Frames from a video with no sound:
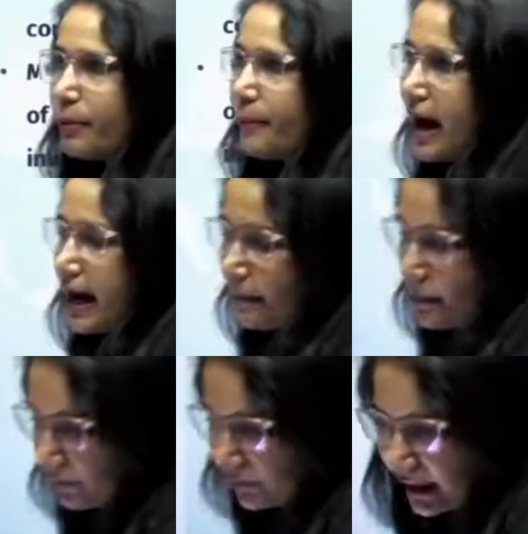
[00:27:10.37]
from
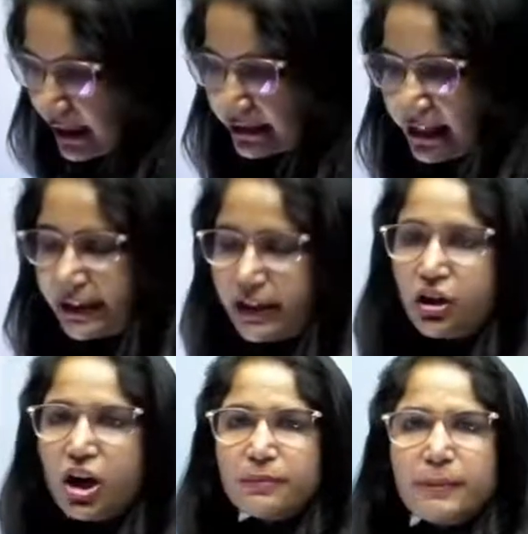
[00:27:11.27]
IMF, they
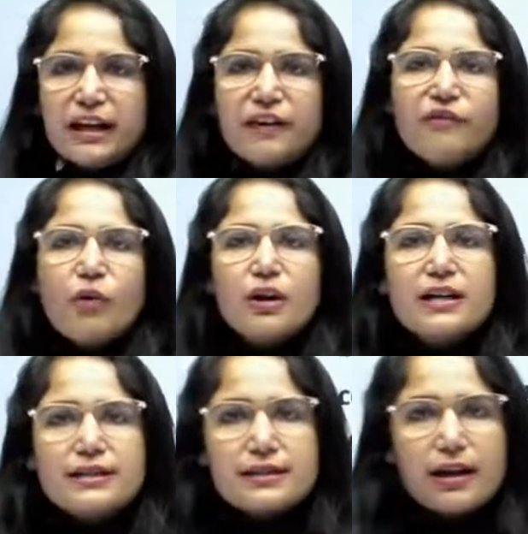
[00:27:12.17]
cannot make a focus